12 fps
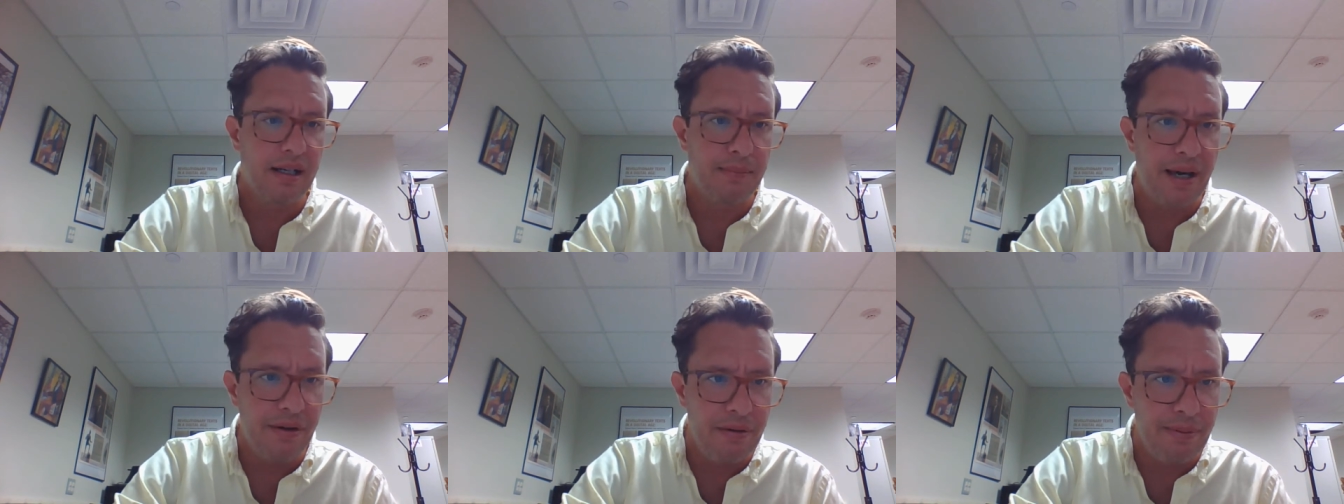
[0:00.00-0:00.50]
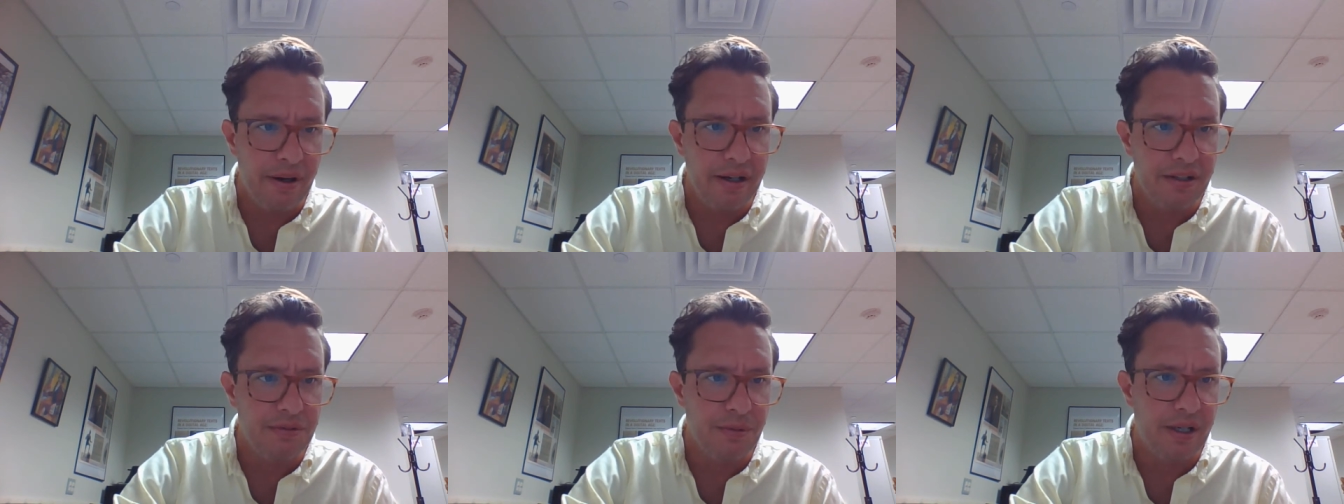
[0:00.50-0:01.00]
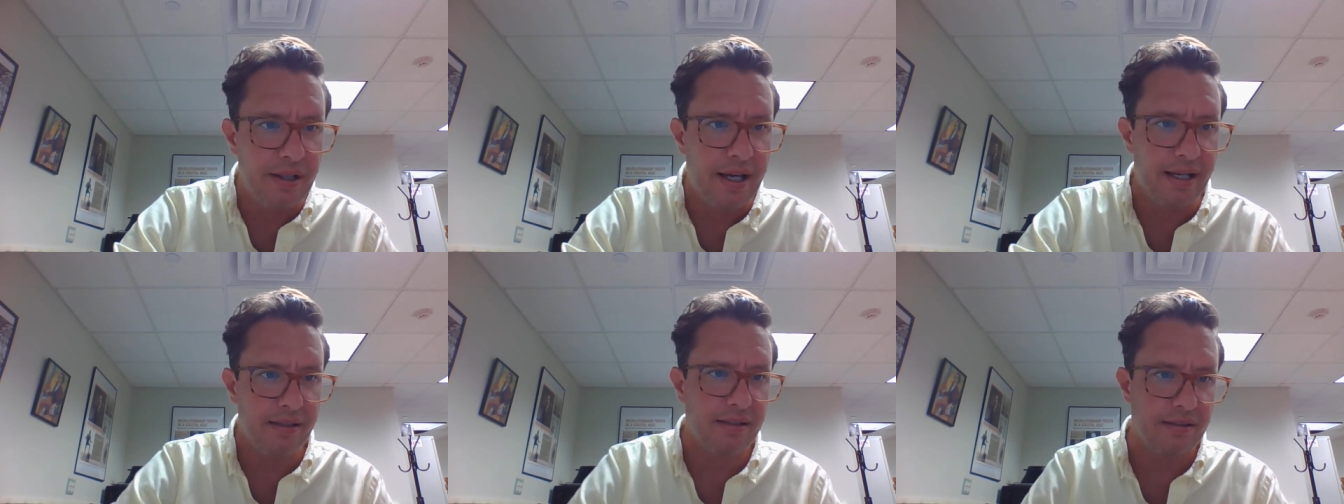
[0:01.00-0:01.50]
Battery Park is where
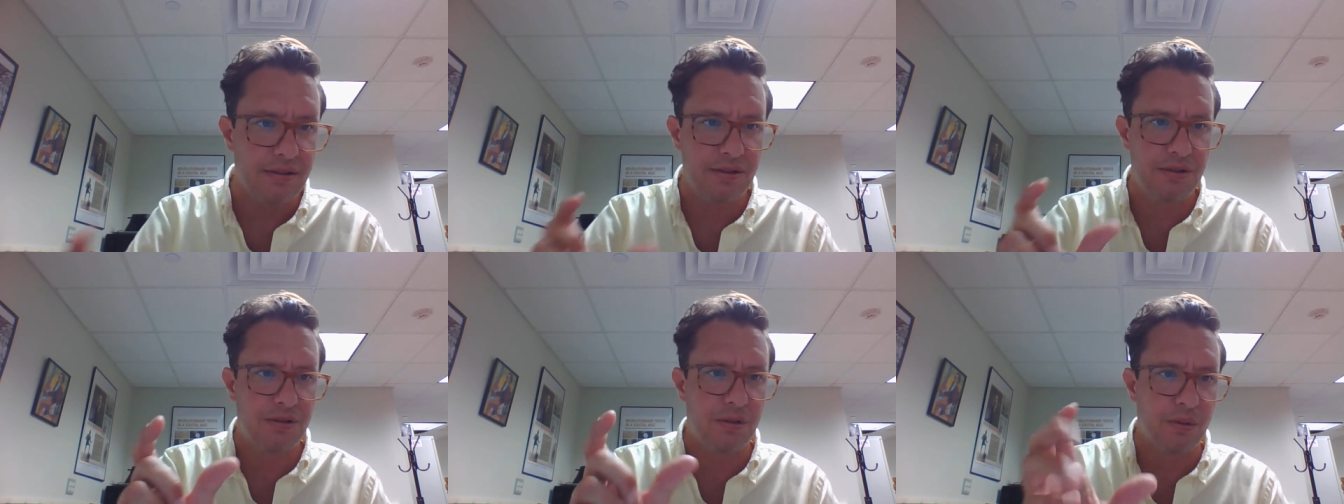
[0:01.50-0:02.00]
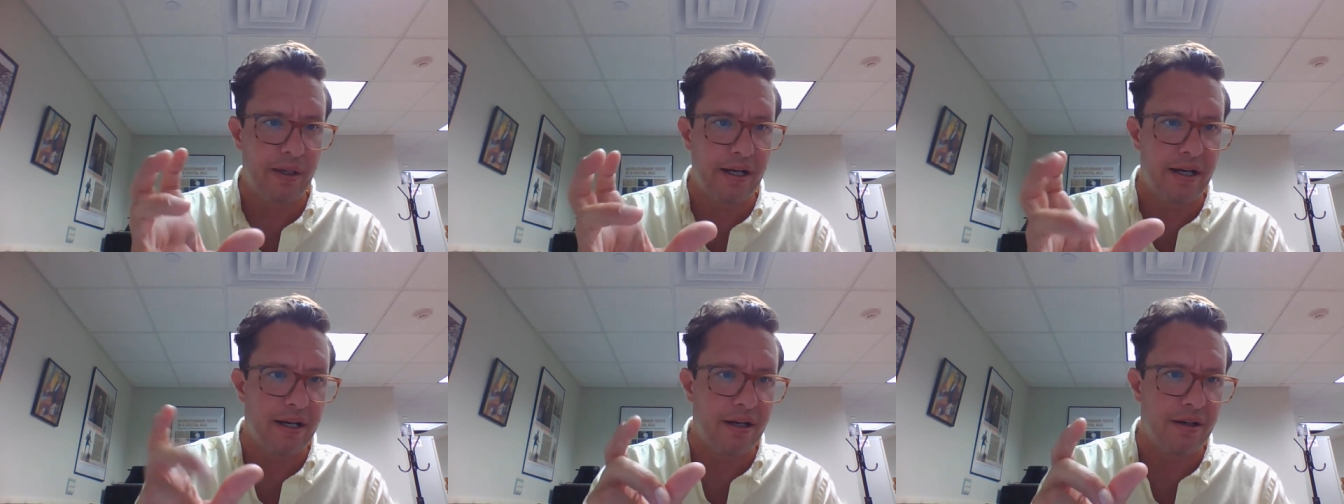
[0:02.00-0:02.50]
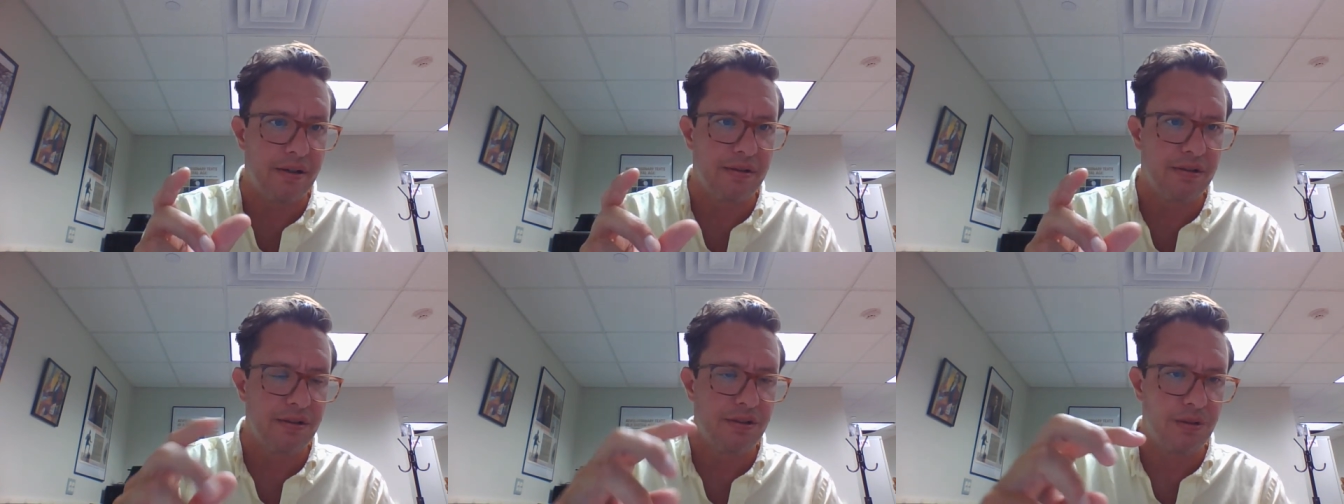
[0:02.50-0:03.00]
that square
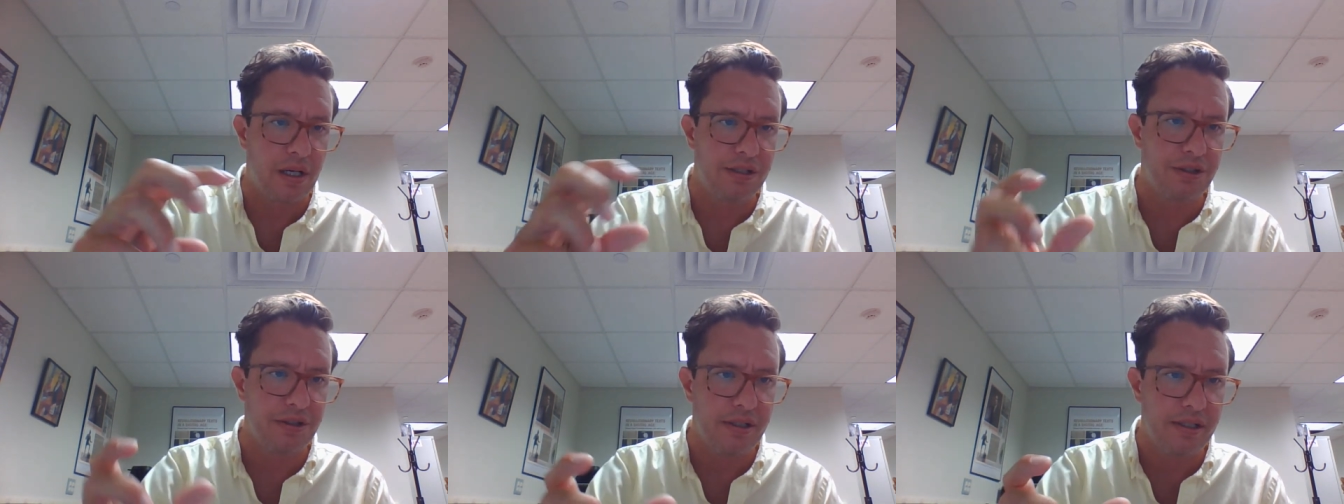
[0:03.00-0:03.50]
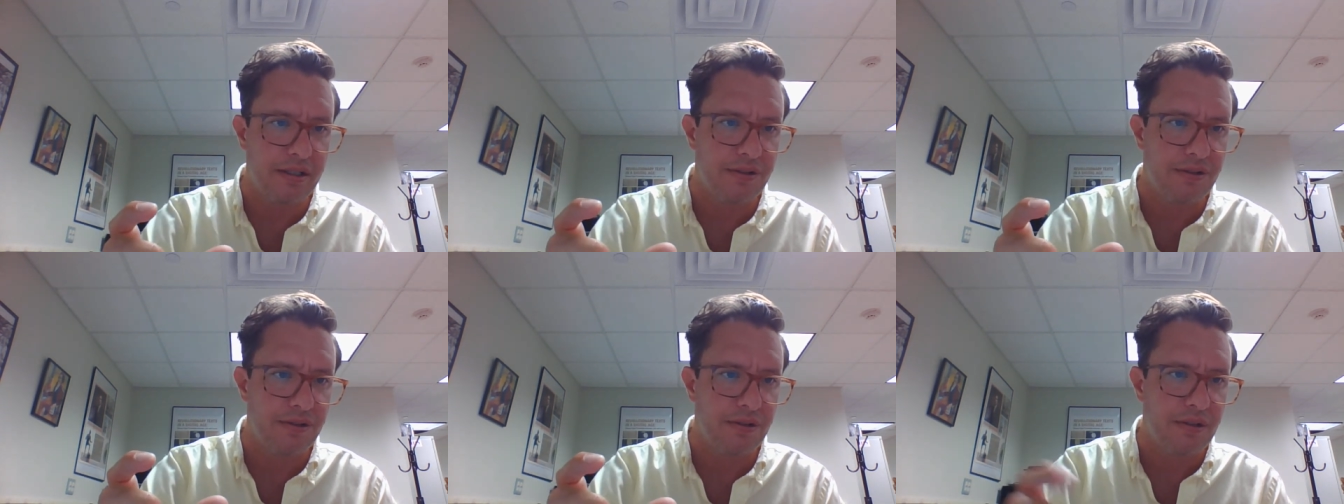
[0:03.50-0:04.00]
structure is,